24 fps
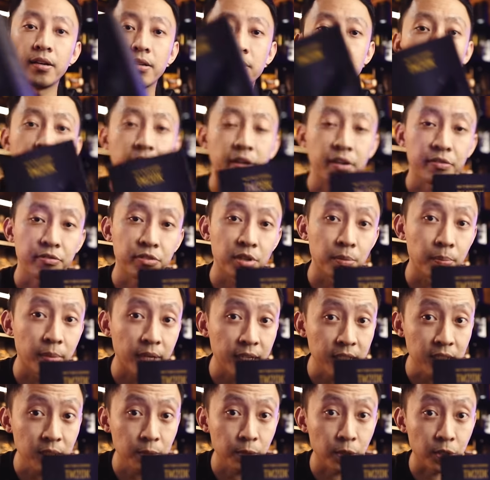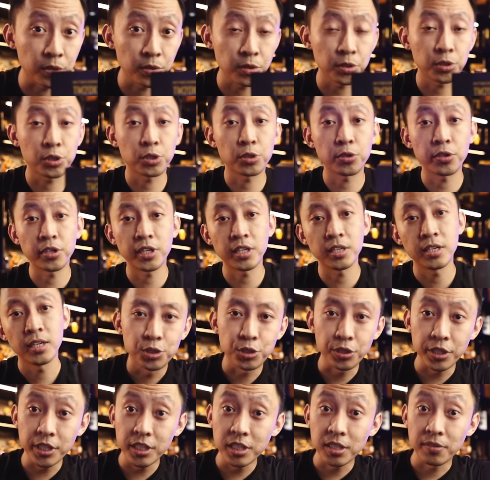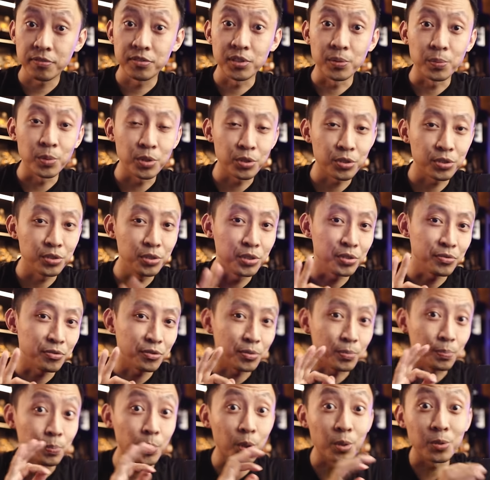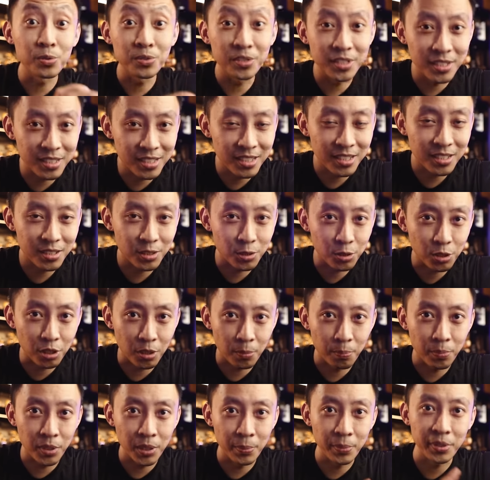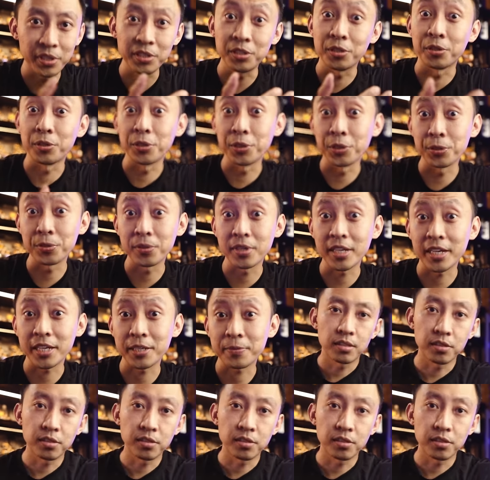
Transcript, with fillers: direct from us, we also throw in three of the most useful bonuses to complement your new light.